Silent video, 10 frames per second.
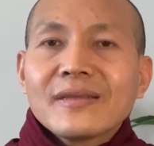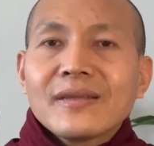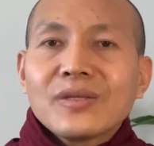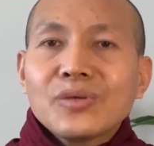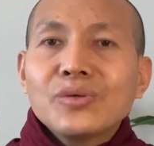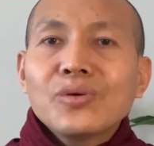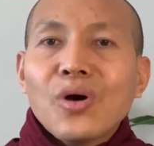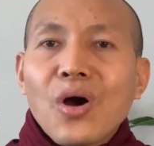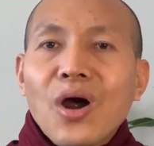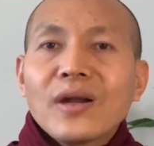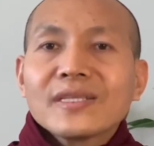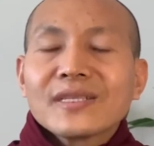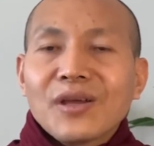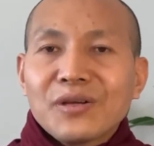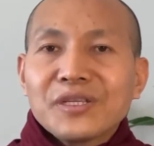Two hearts
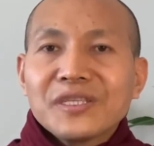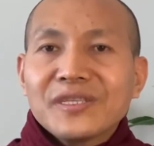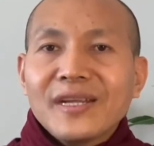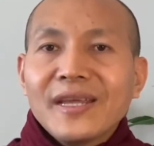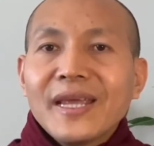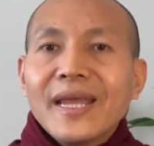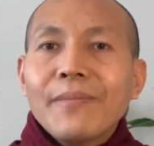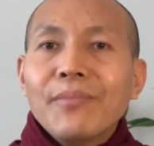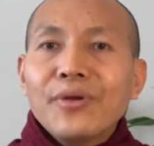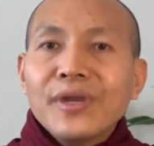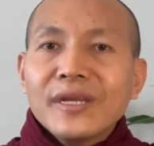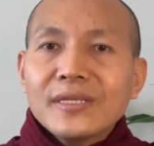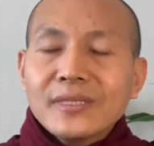consciousness, inbreathing